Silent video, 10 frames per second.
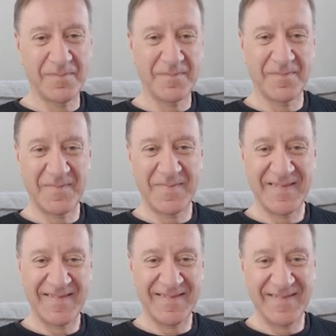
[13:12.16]

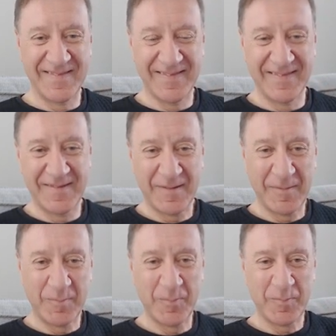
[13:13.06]

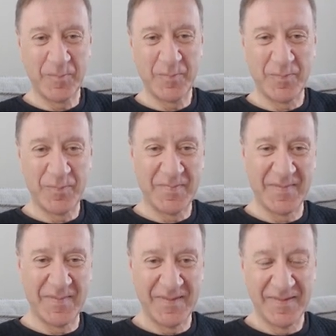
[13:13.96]

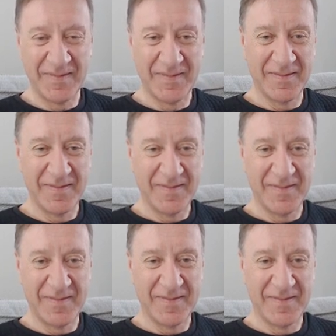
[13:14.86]

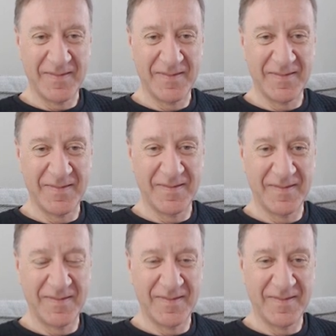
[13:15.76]

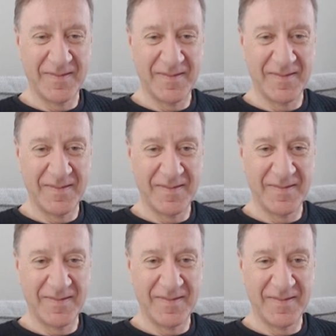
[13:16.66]

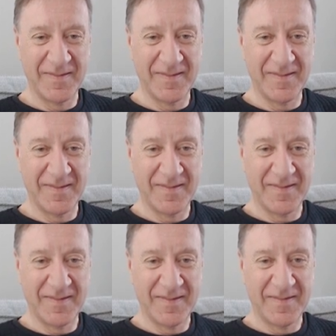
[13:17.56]

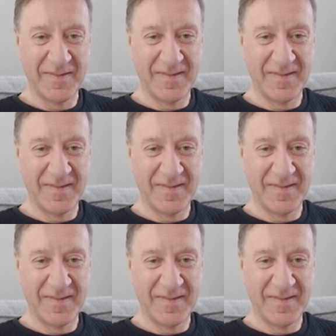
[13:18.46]
(not speaking)